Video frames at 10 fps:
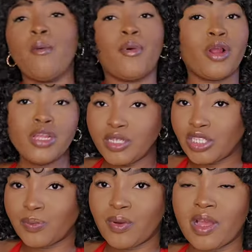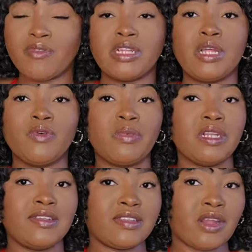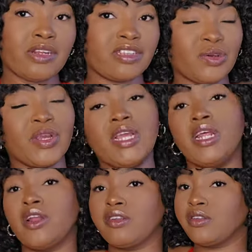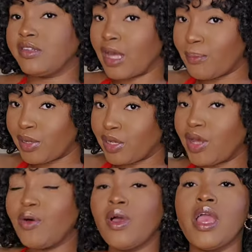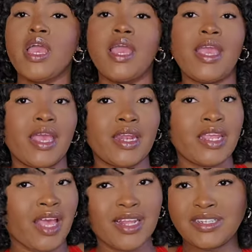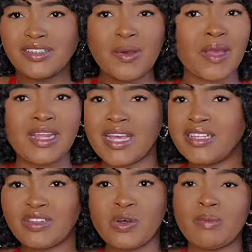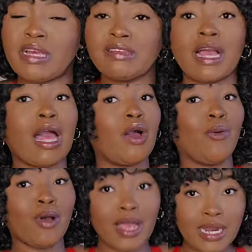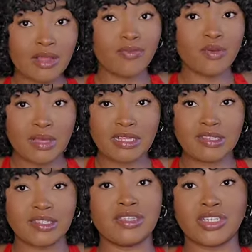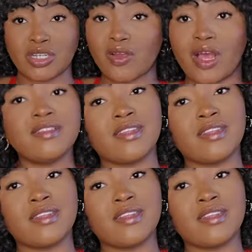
Per usual, everything will be listed on the screen and also down below. And yeah, let's just go ahead and get into it because I got quite a few pieces to show y'all